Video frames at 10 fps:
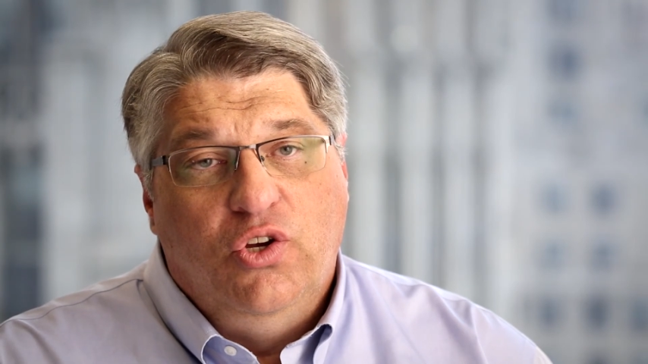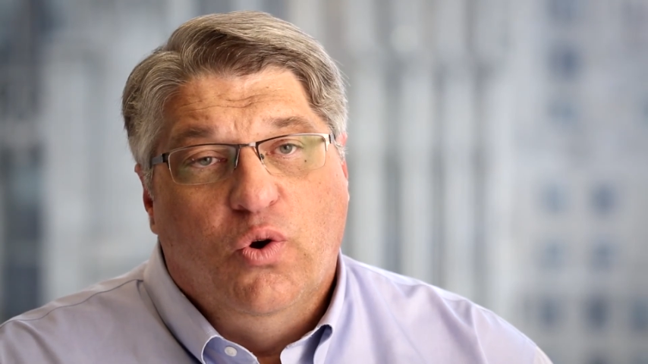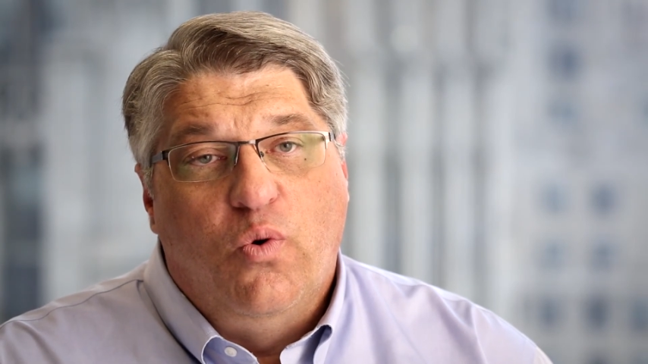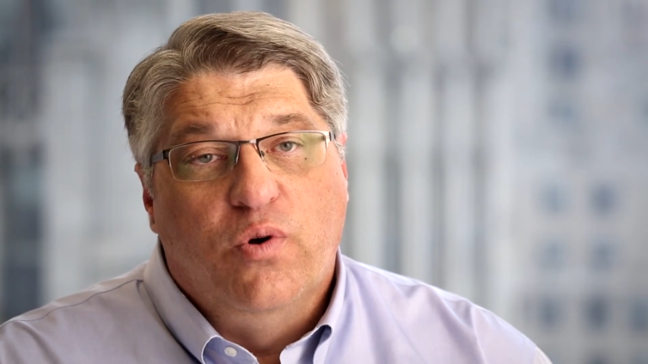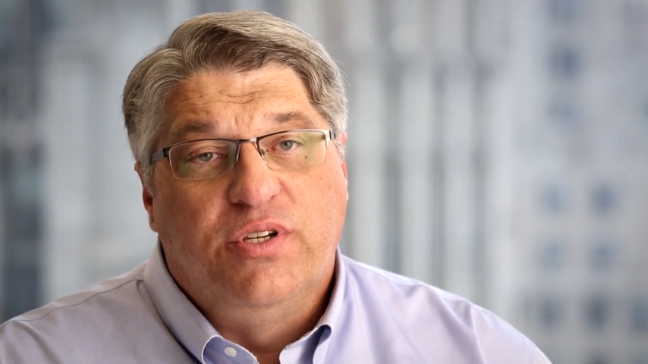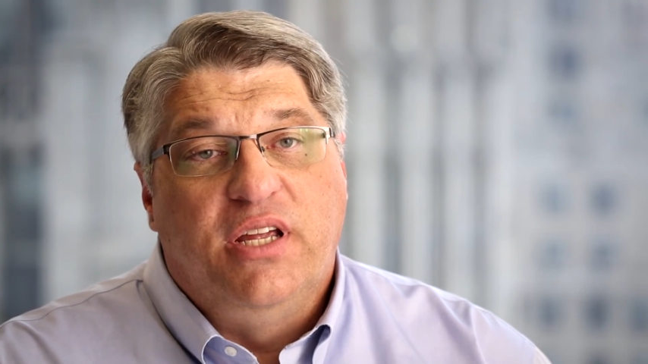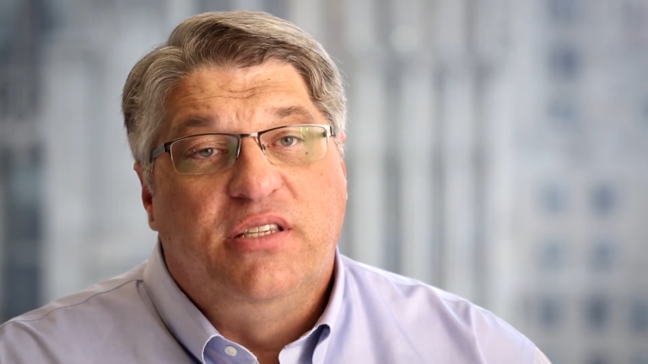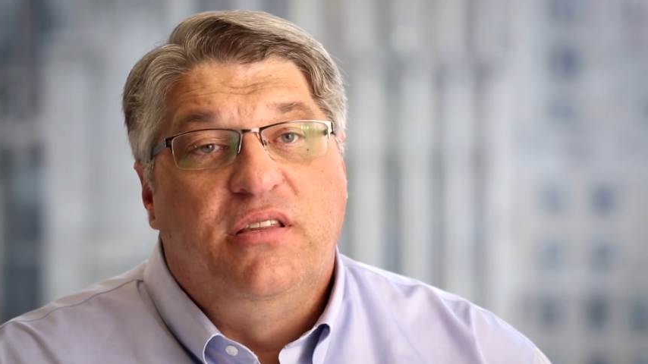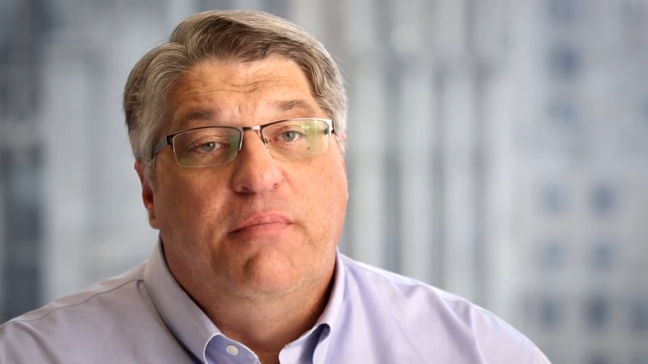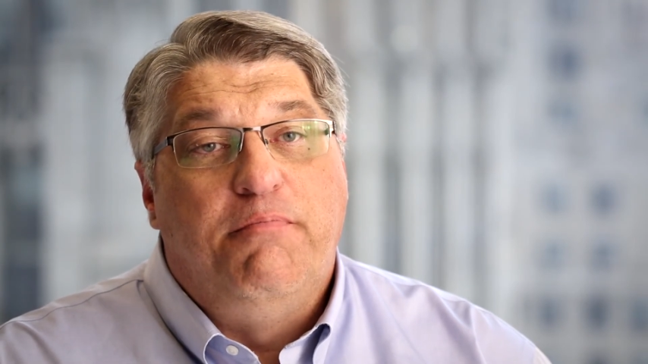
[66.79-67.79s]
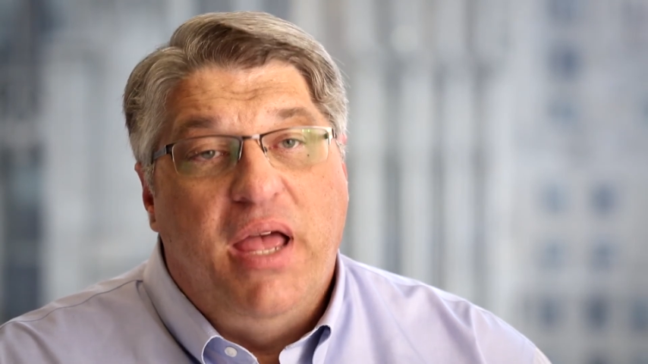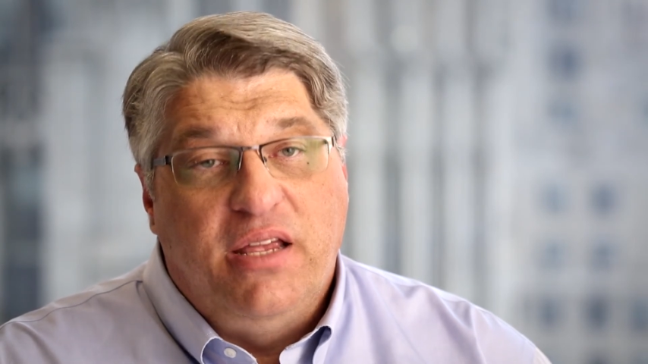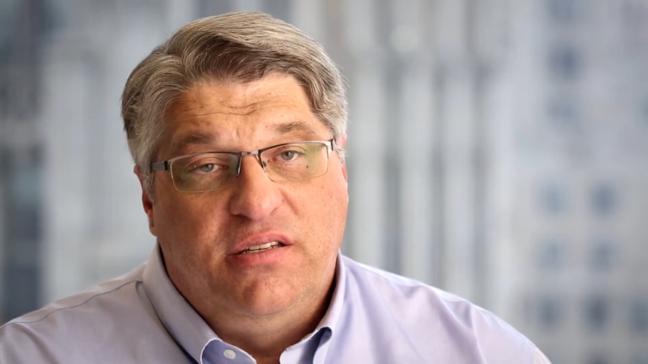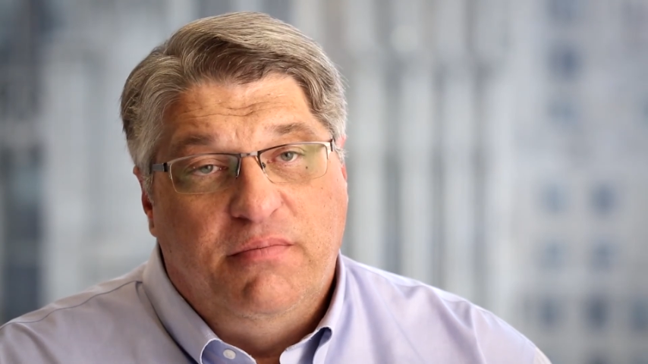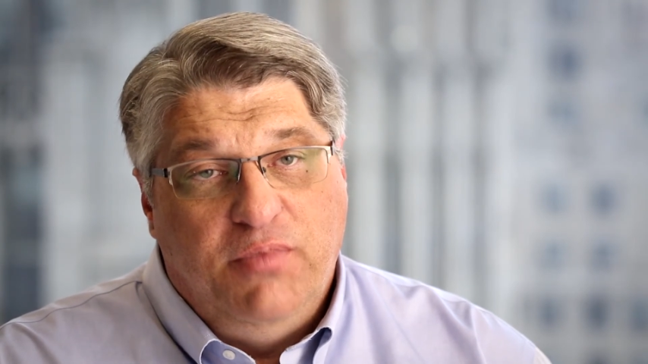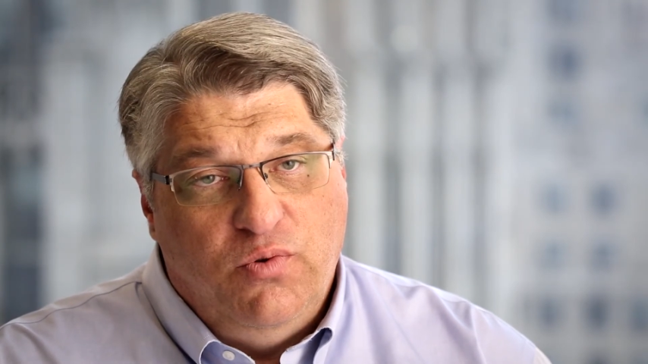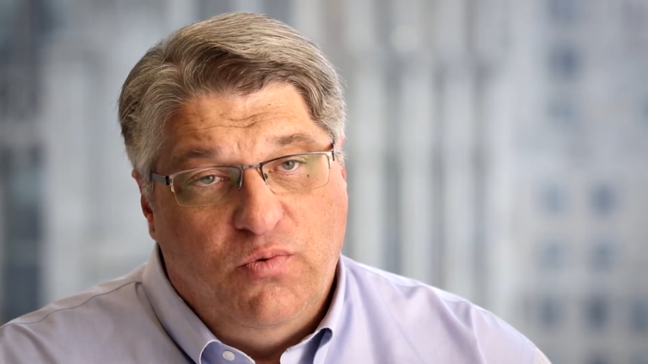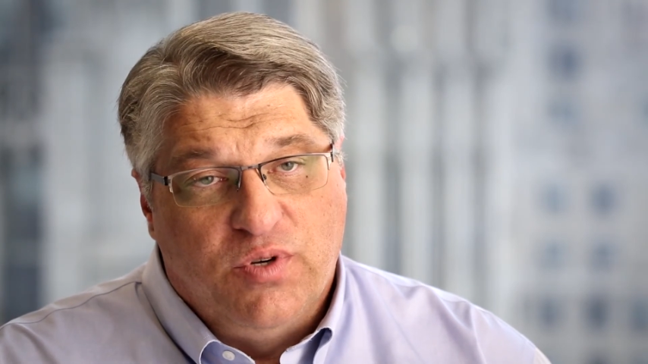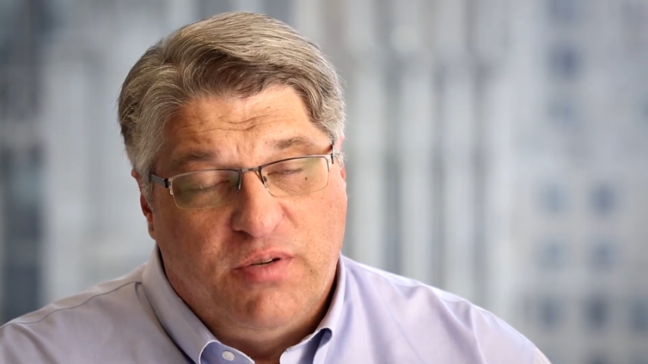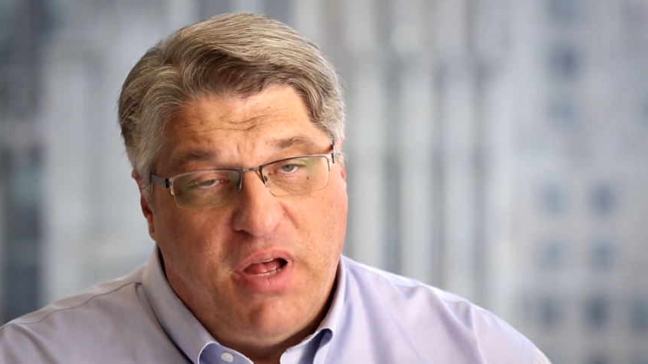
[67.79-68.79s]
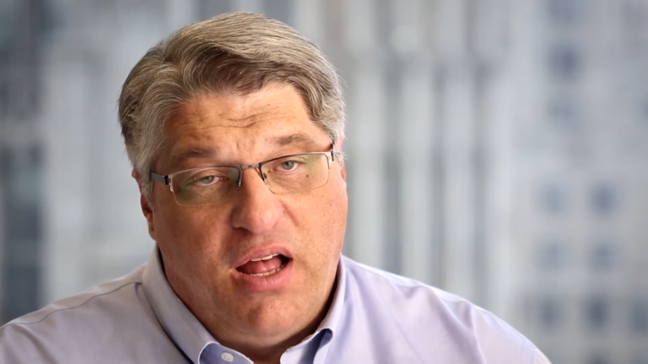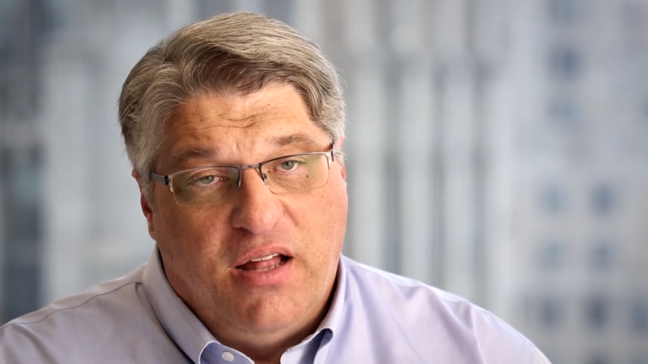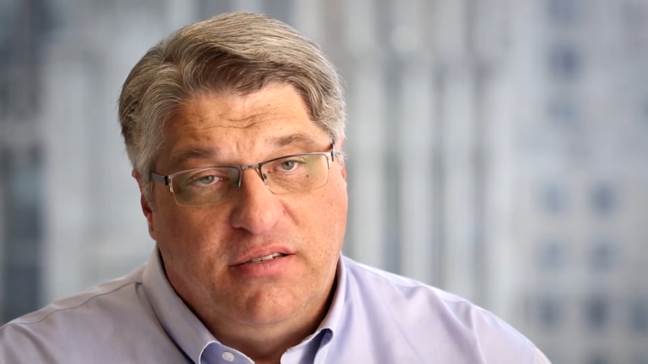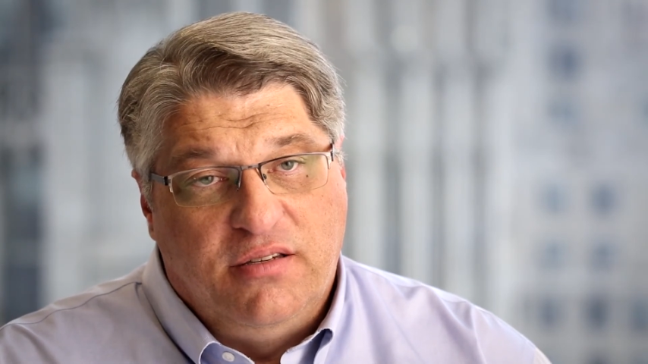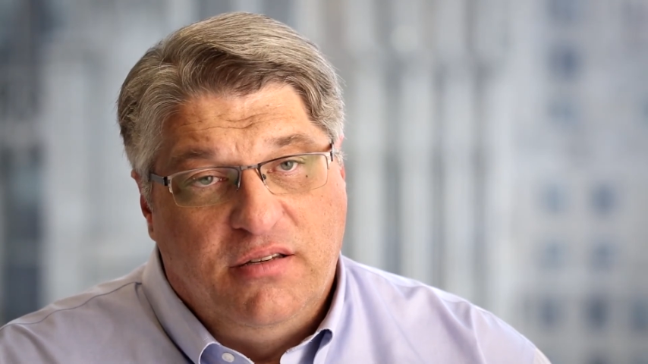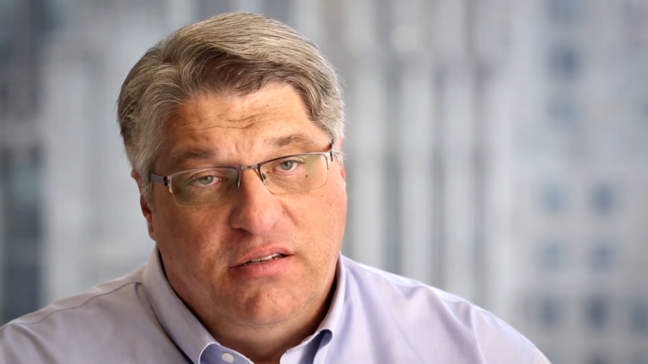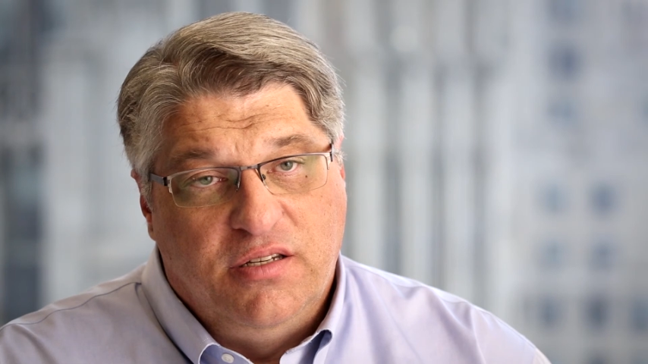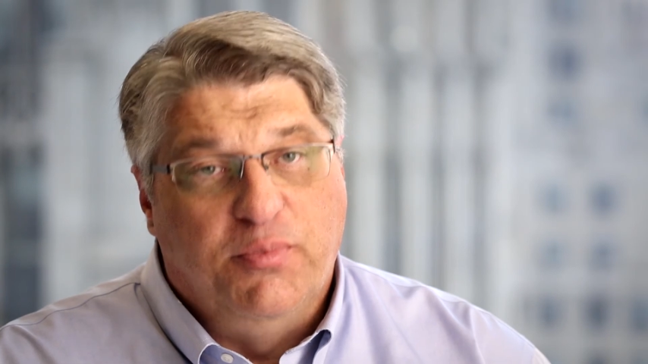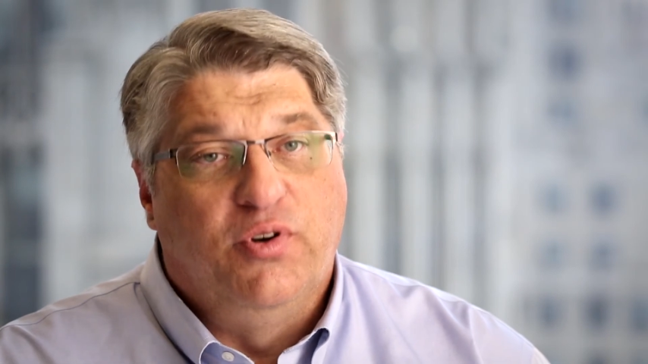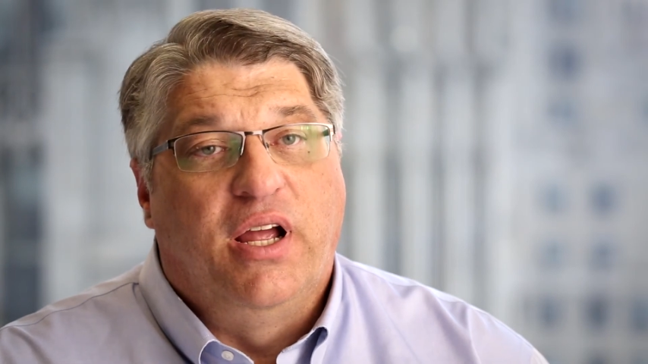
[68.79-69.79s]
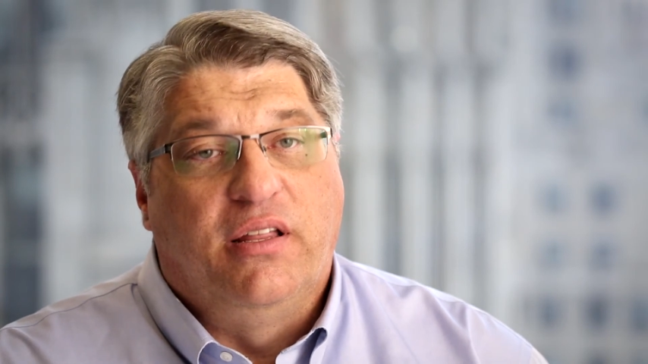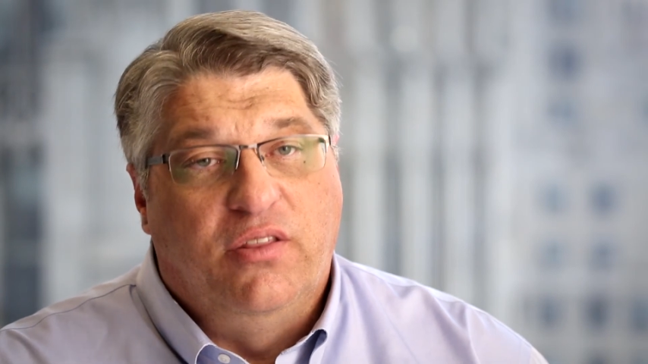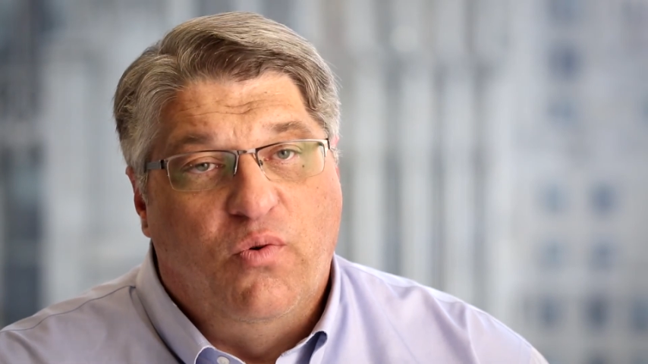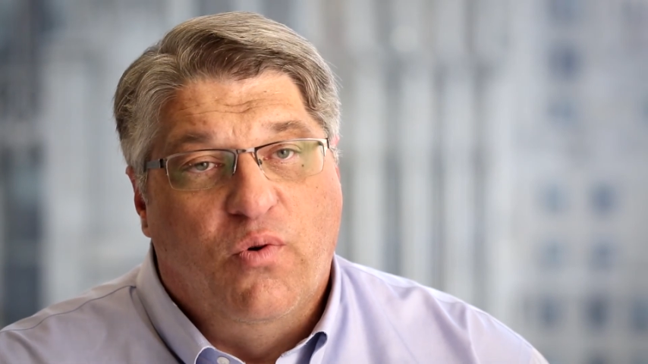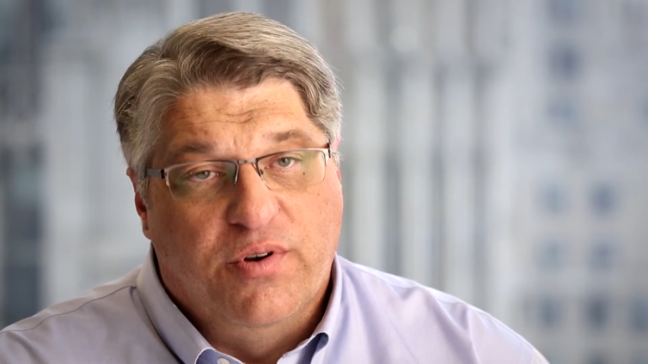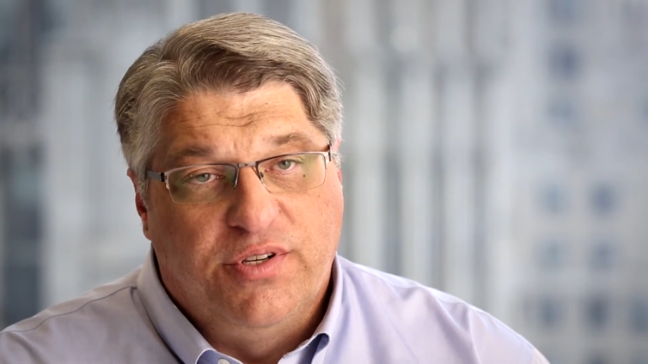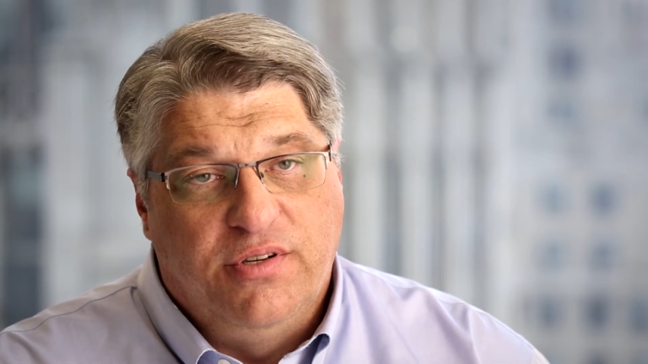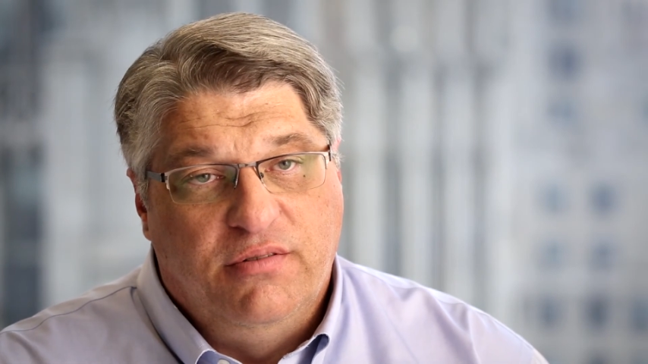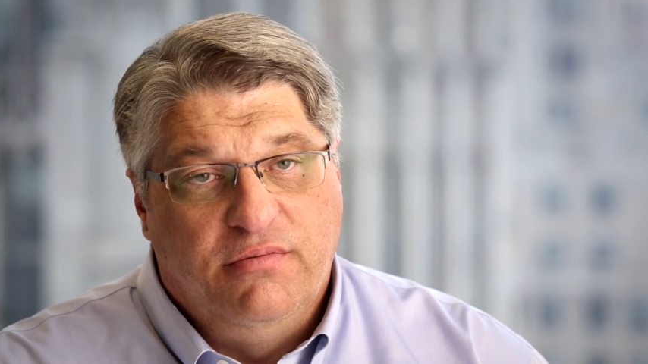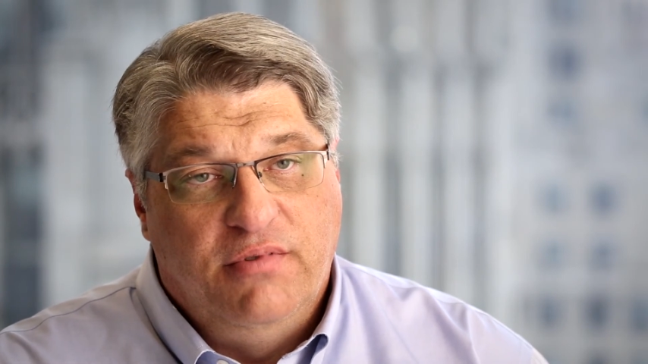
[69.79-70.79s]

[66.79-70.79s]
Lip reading: your horse gets the best immune response to protect the horse.